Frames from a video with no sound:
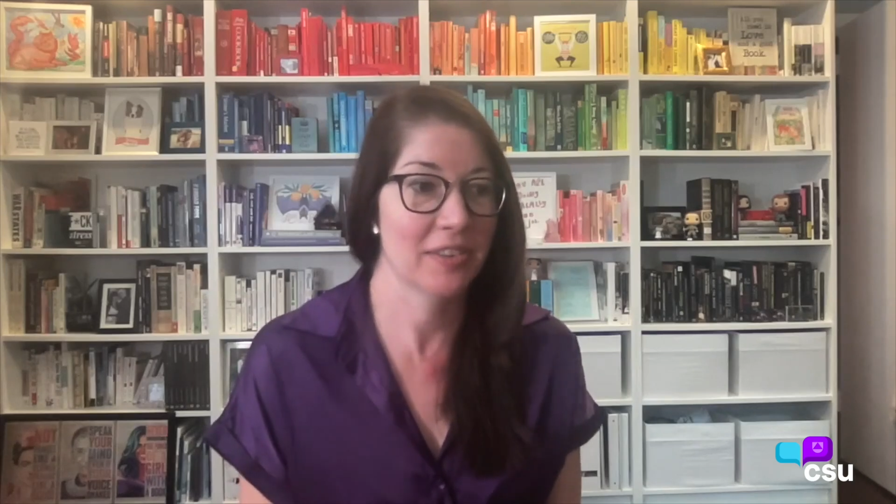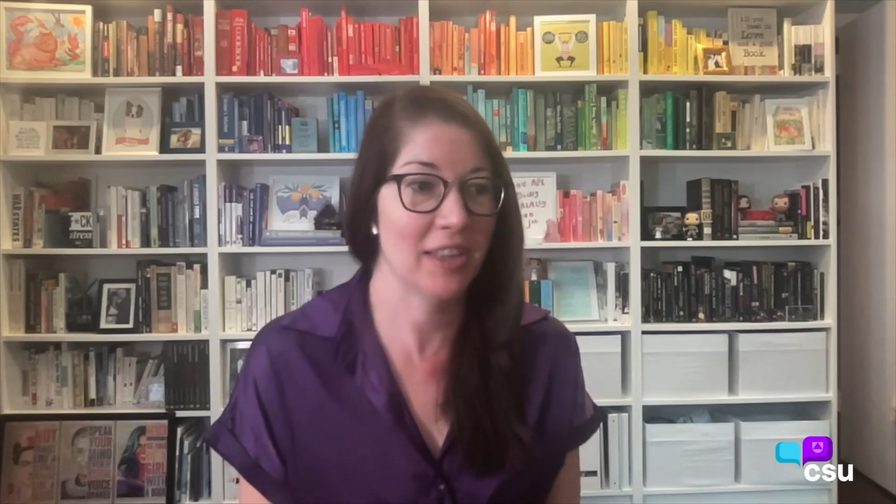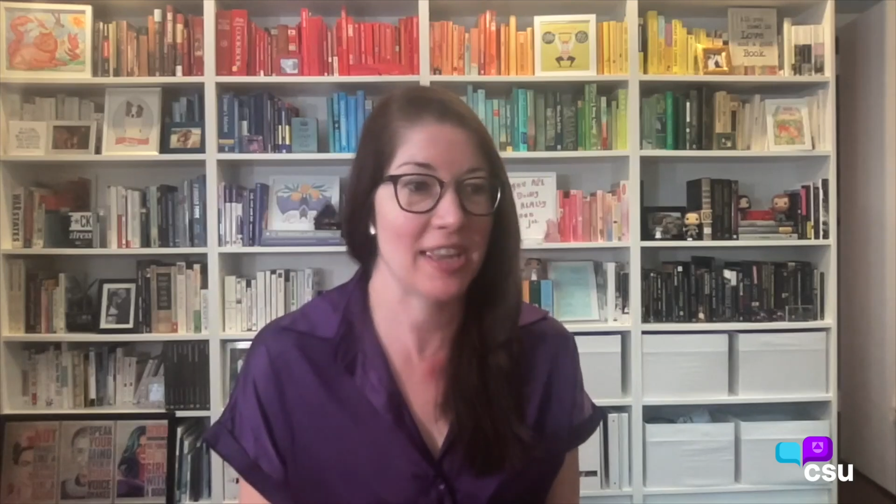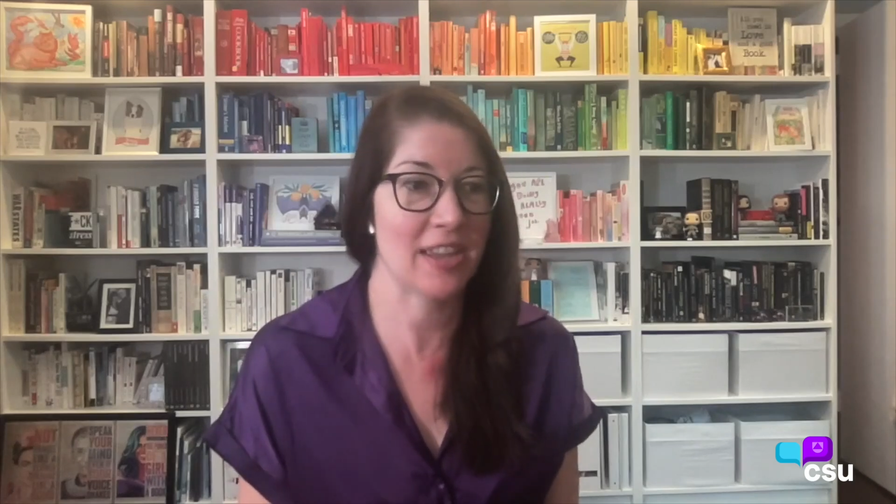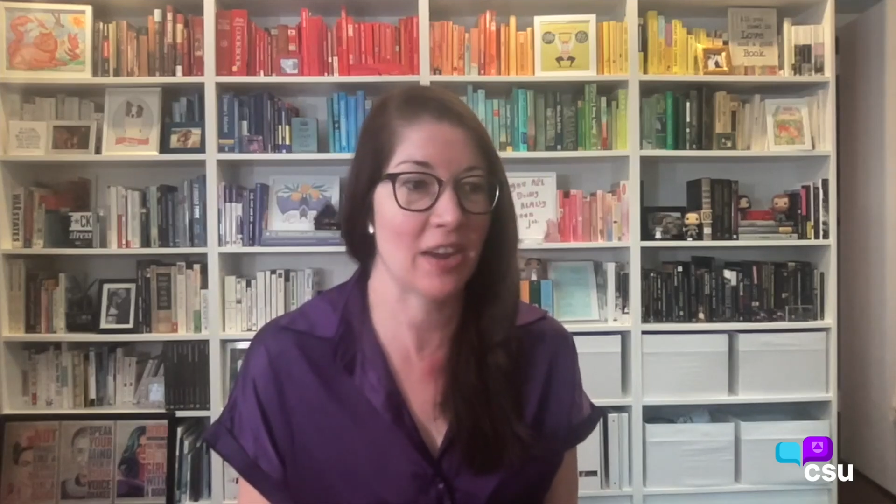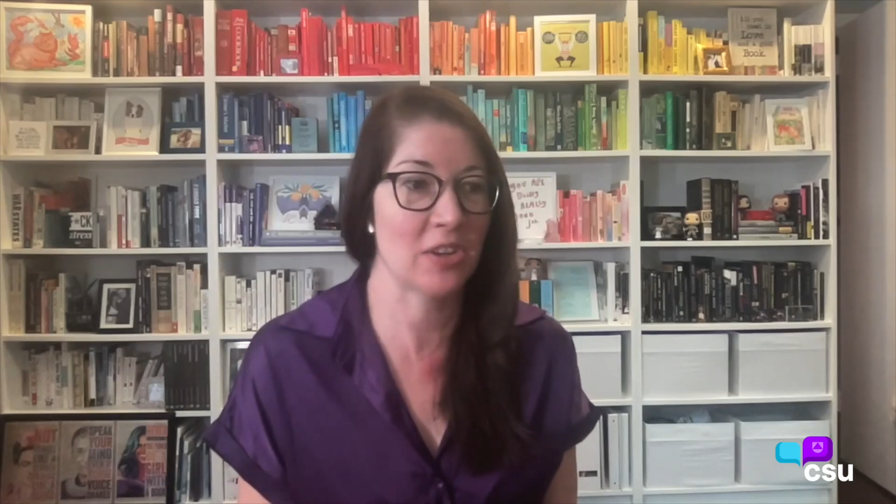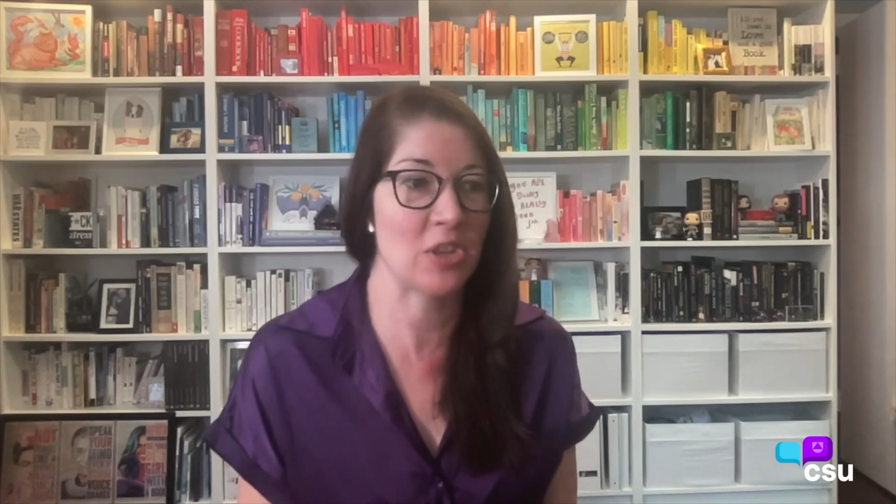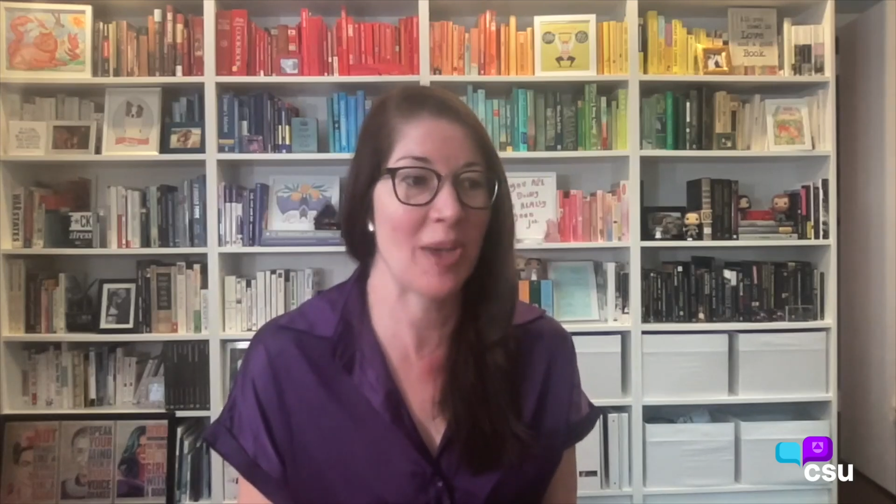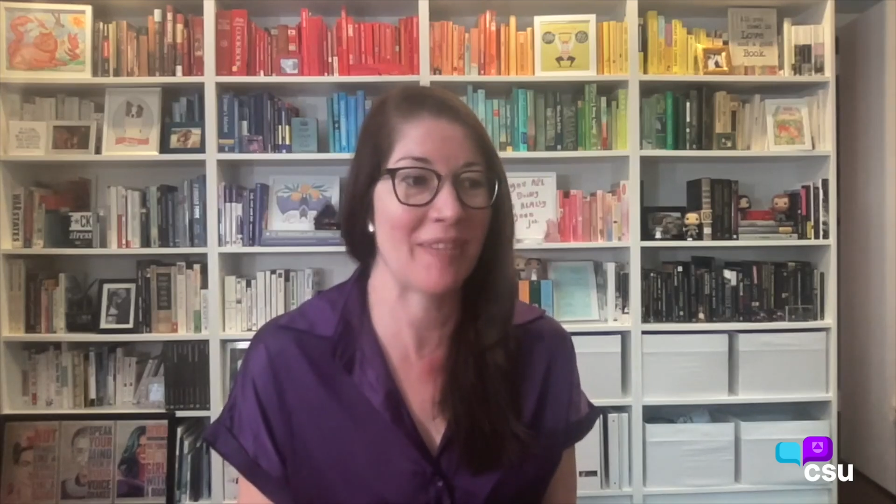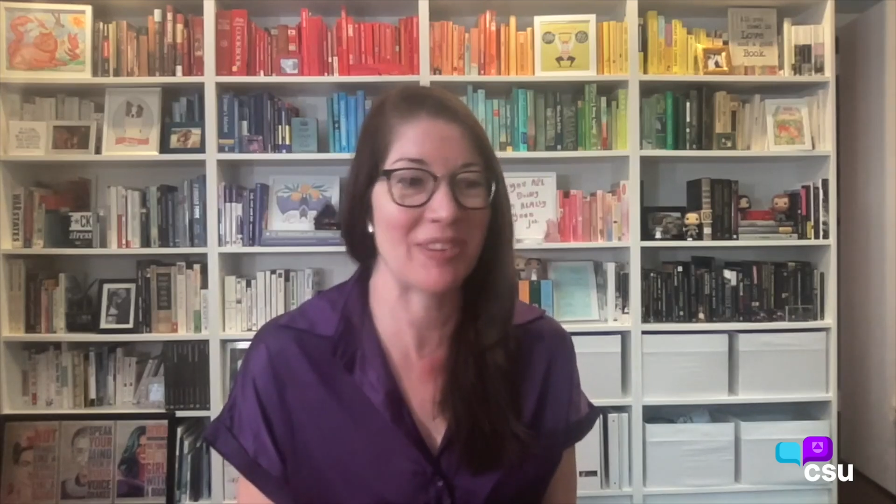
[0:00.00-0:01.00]
Like, are
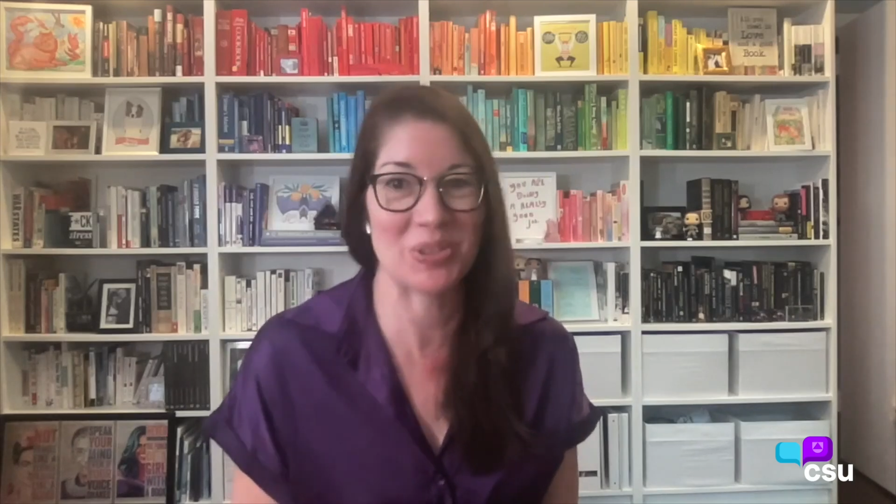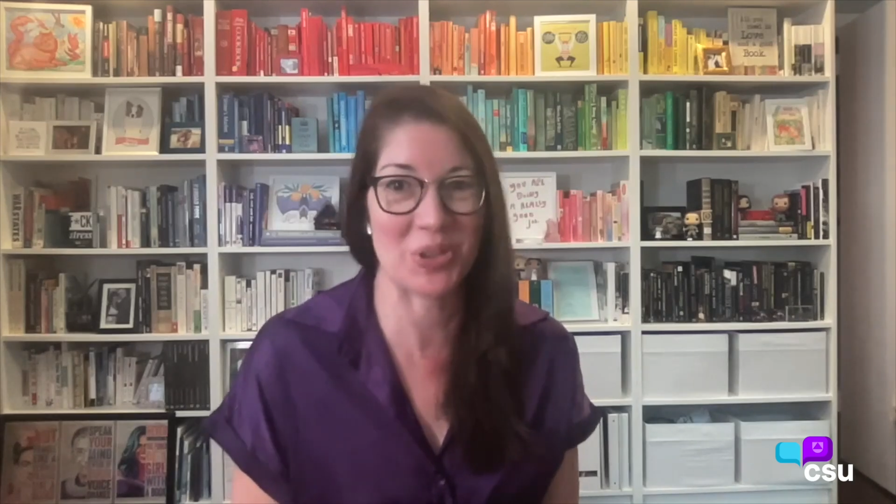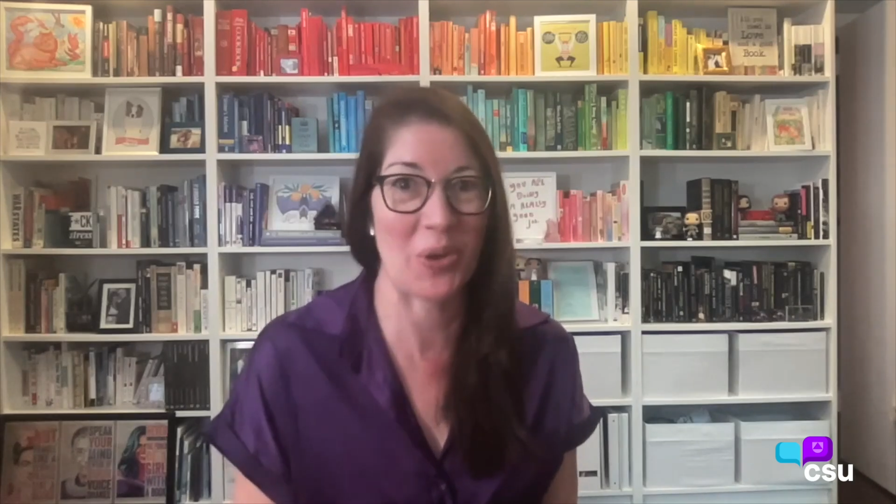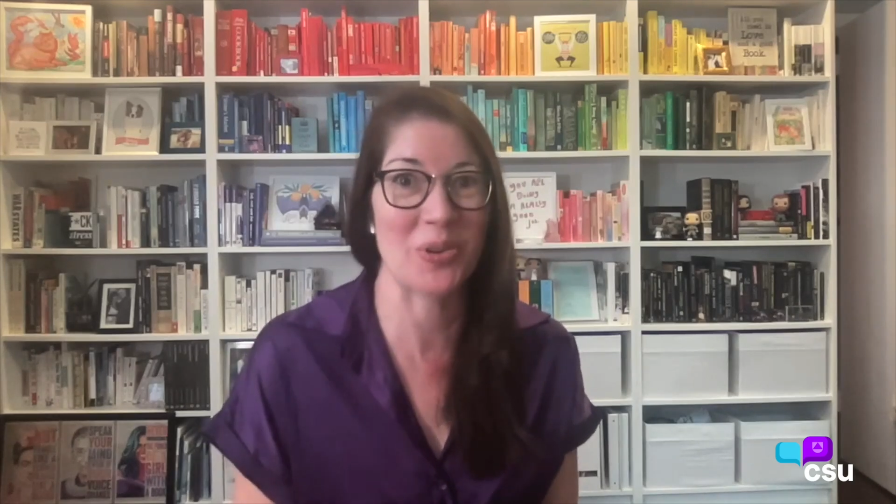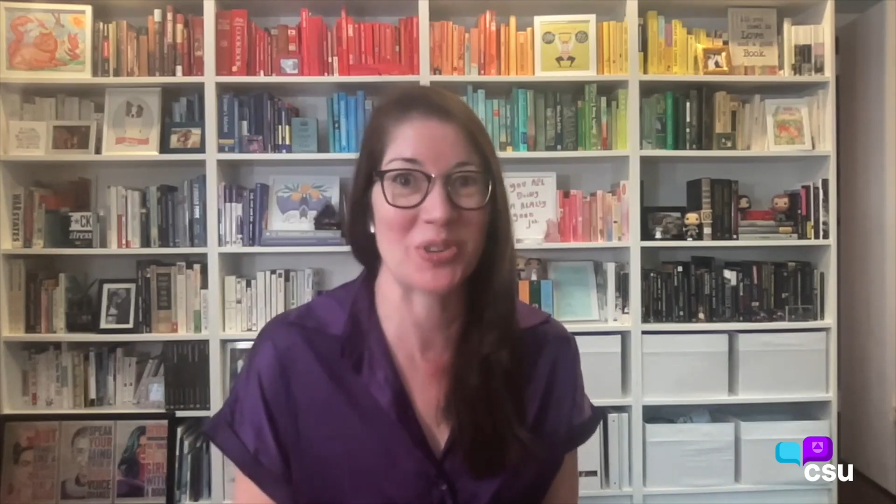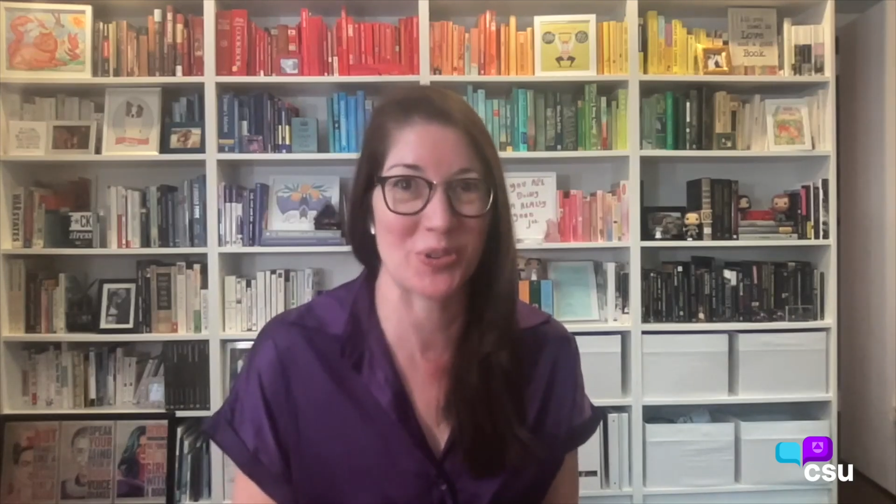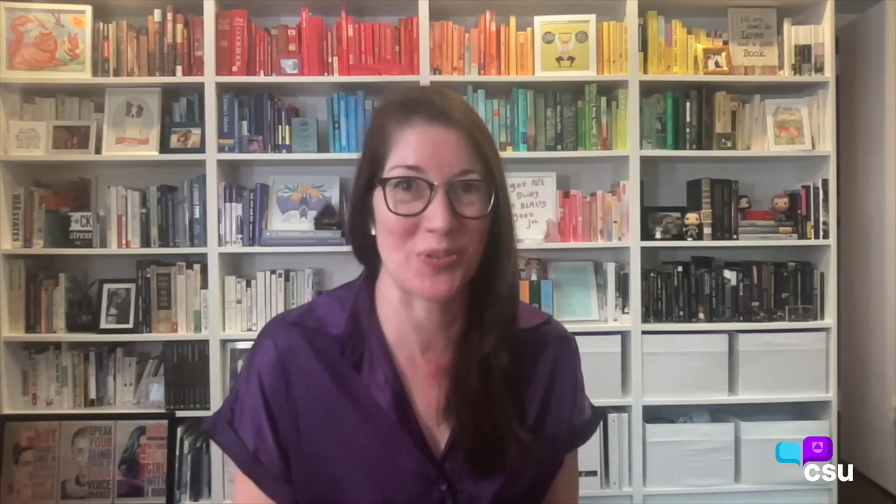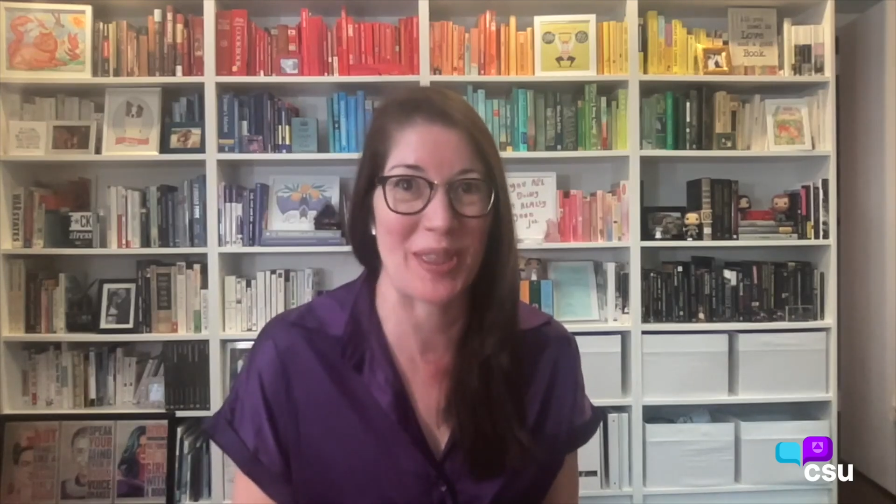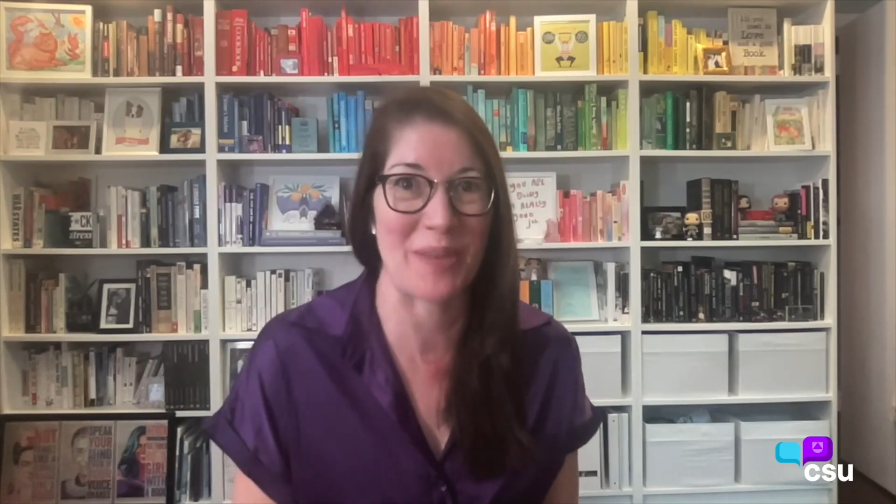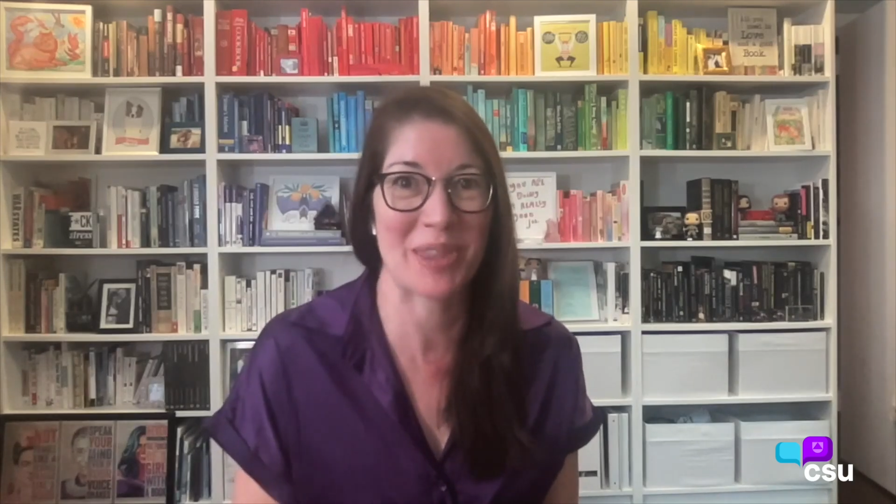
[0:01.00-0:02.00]
you having to coach your
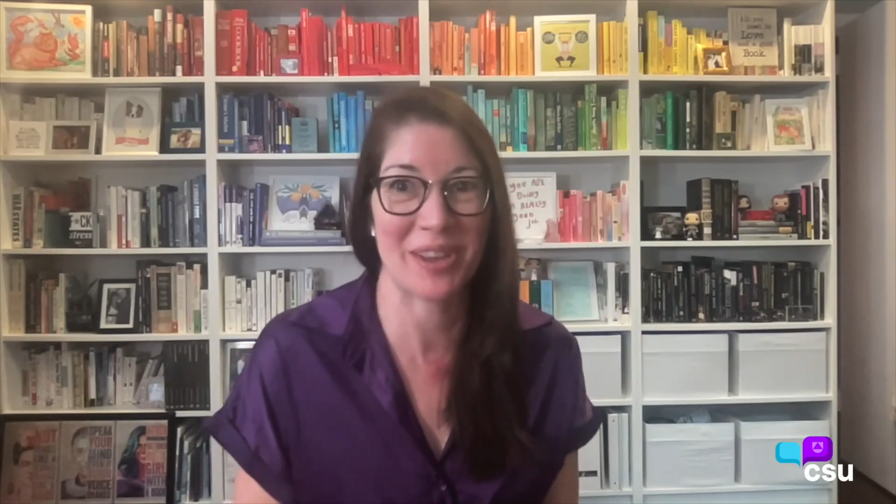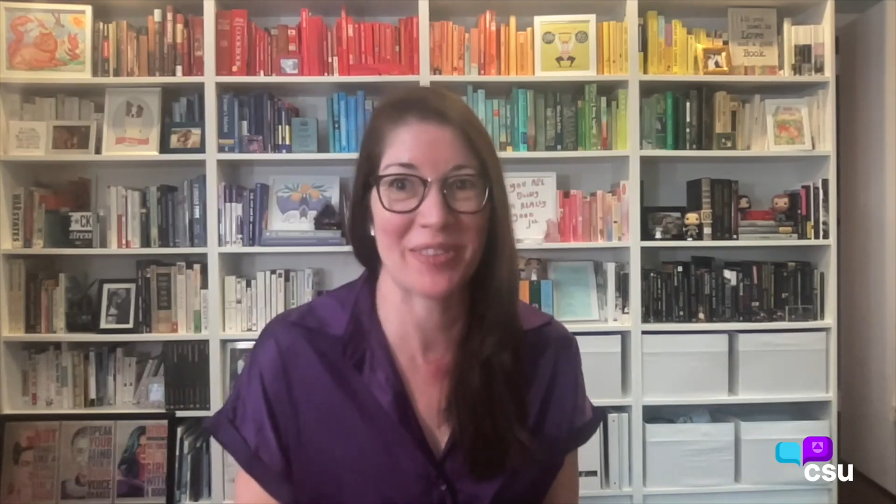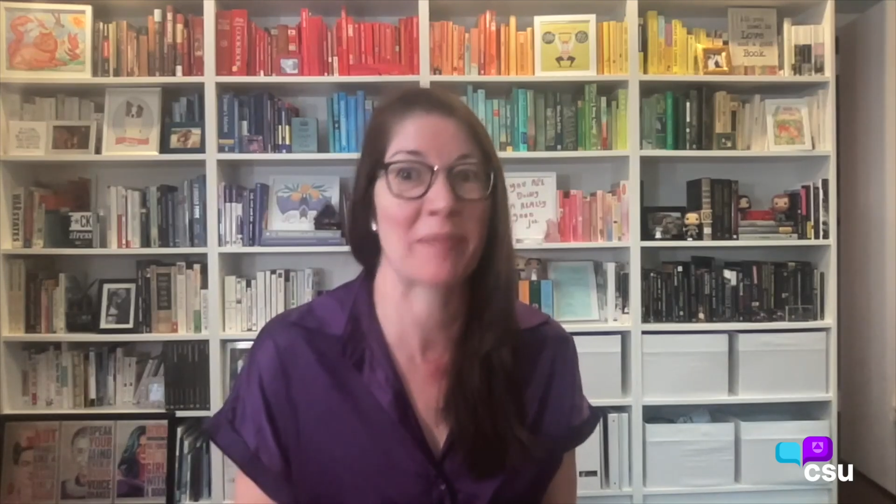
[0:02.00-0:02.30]
family on,